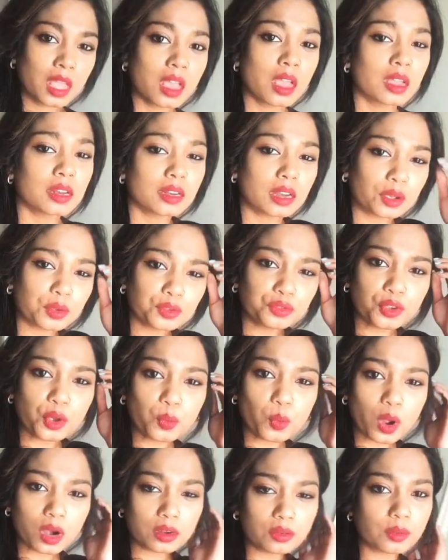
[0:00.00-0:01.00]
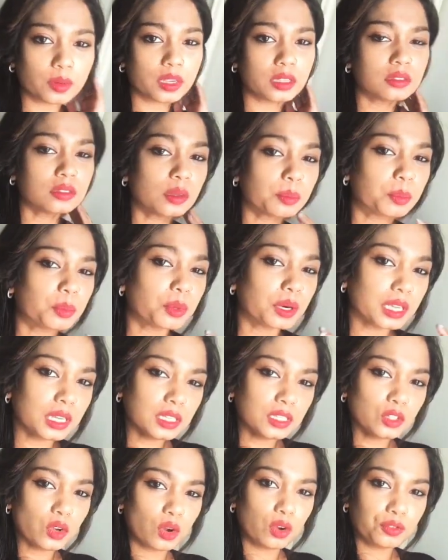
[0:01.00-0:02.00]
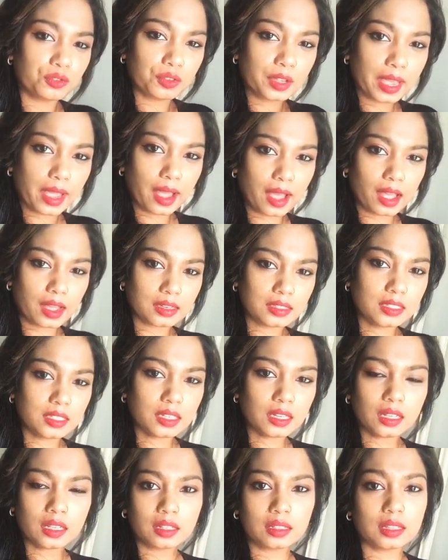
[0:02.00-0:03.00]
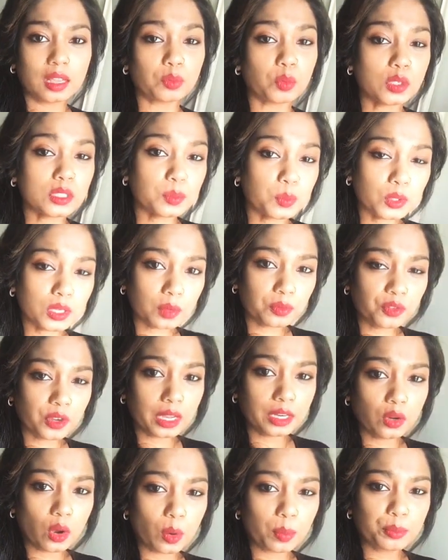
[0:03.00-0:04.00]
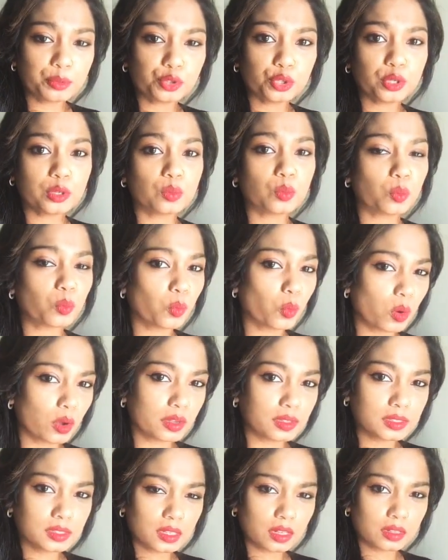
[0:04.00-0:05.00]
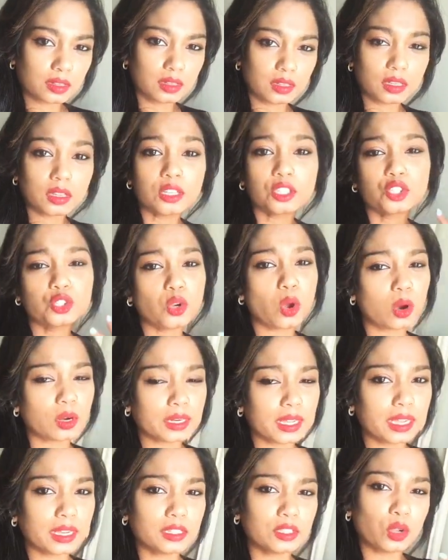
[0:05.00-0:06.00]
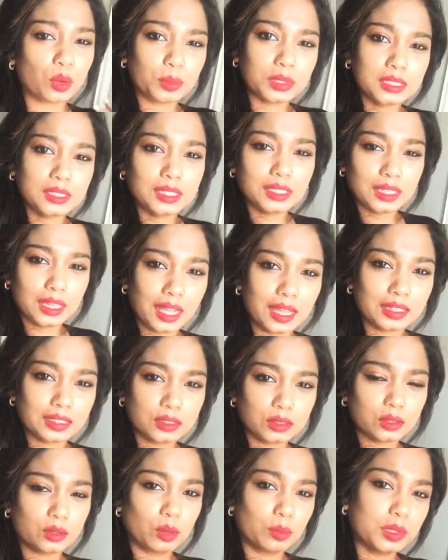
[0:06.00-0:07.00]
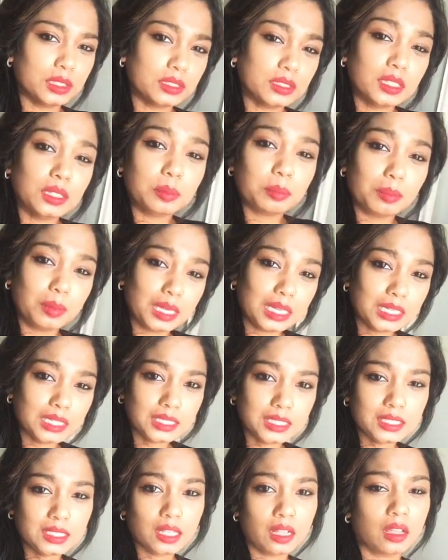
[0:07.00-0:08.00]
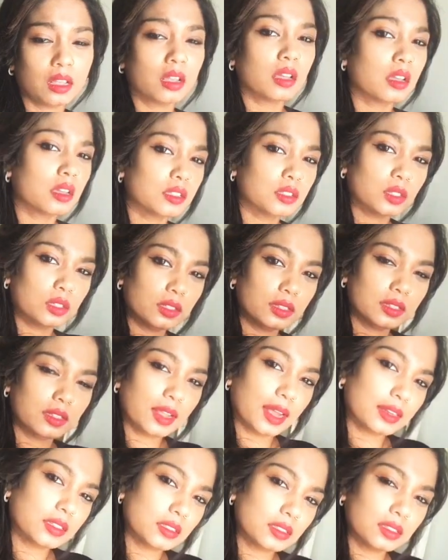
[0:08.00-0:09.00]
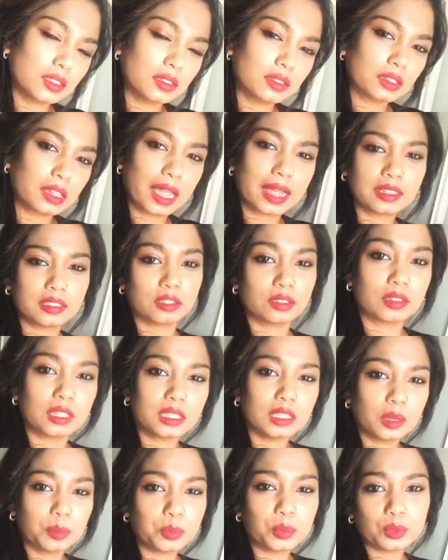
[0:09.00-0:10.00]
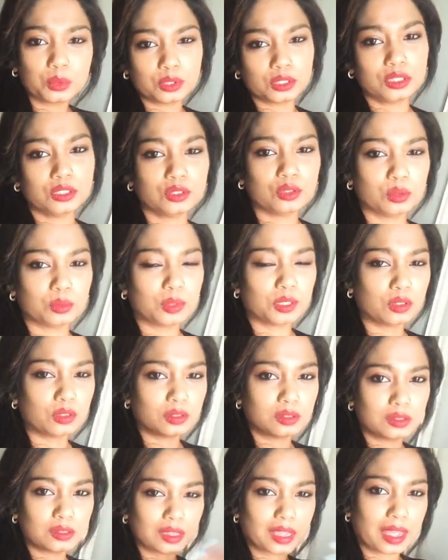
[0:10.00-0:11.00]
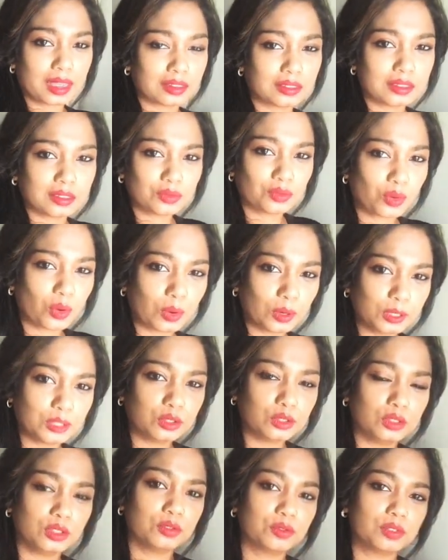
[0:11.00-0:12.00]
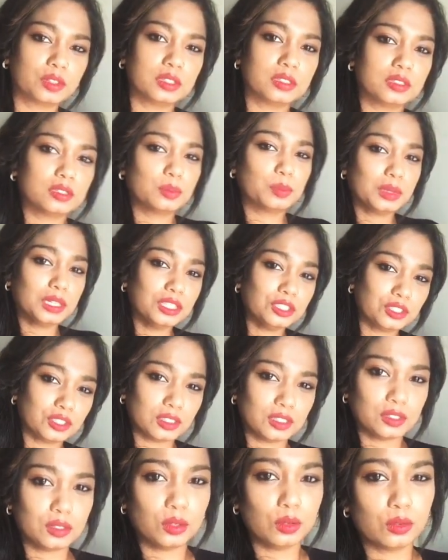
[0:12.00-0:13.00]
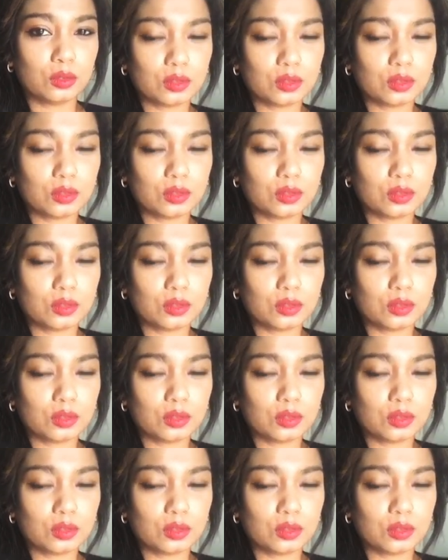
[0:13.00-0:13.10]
Now, if you're wondering, the breed of cat that was put up for adoption was the short-haired domestic cat, so domestic mix. So that's the category they put into, because cats fall into different species, you know.